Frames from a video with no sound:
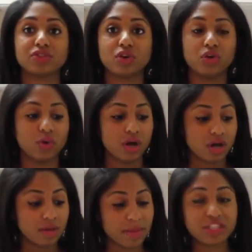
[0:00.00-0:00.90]
So
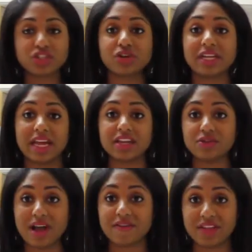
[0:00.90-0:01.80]
make sure again
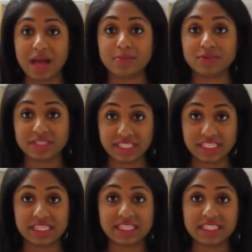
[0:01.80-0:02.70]
you have the apples
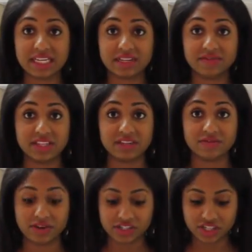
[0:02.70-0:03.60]
inside of the
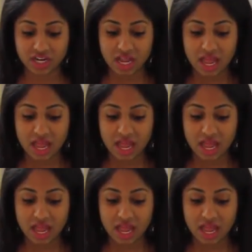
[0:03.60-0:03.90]
fridge.